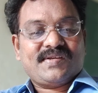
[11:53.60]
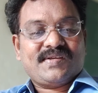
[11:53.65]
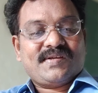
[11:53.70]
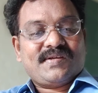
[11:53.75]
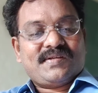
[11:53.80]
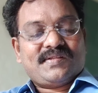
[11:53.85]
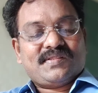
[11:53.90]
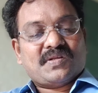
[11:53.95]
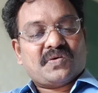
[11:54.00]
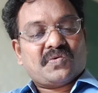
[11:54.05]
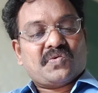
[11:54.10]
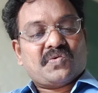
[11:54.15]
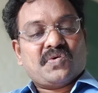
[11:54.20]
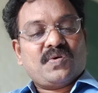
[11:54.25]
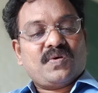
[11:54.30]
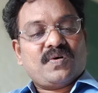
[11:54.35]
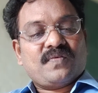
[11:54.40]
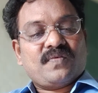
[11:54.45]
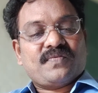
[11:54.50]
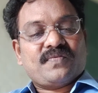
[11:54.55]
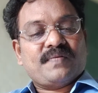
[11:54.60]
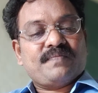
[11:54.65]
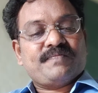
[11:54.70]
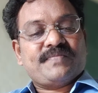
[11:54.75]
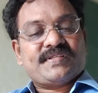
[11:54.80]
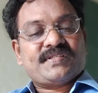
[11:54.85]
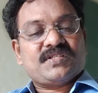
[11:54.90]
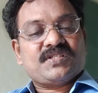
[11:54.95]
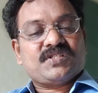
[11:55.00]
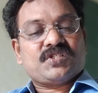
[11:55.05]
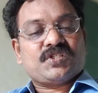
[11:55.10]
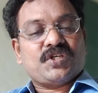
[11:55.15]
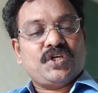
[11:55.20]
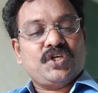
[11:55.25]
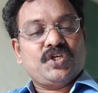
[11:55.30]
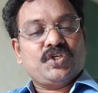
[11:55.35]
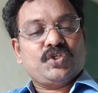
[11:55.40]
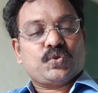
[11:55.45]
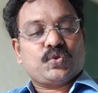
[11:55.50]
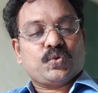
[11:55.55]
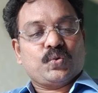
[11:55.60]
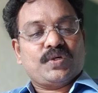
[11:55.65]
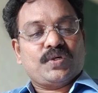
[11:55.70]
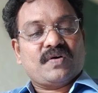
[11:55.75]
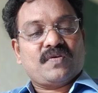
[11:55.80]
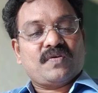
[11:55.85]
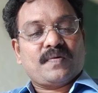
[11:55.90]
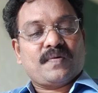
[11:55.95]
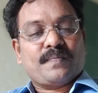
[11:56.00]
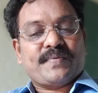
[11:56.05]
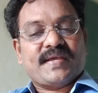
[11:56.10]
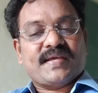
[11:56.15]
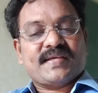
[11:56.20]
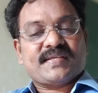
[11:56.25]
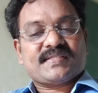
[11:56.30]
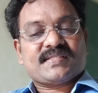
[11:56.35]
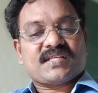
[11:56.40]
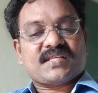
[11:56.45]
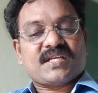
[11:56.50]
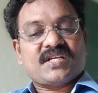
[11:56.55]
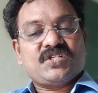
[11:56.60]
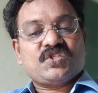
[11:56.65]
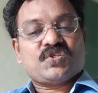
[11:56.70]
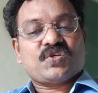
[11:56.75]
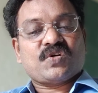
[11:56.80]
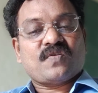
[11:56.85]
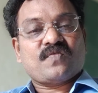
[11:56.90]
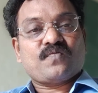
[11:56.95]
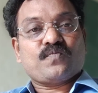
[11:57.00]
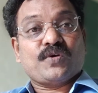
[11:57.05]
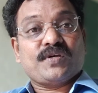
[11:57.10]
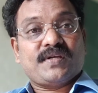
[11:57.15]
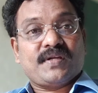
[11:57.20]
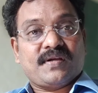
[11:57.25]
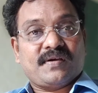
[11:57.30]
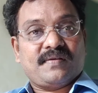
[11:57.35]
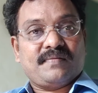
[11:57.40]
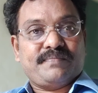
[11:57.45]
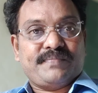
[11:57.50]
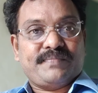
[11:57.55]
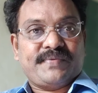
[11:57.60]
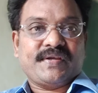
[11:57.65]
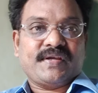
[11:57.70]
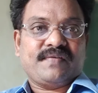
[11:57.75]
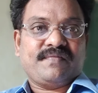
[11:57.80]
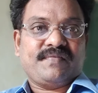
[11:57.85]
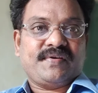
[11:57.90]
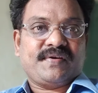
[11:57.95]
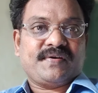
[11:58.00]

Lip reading: The goal of empiricists is to develop a science of political behavior.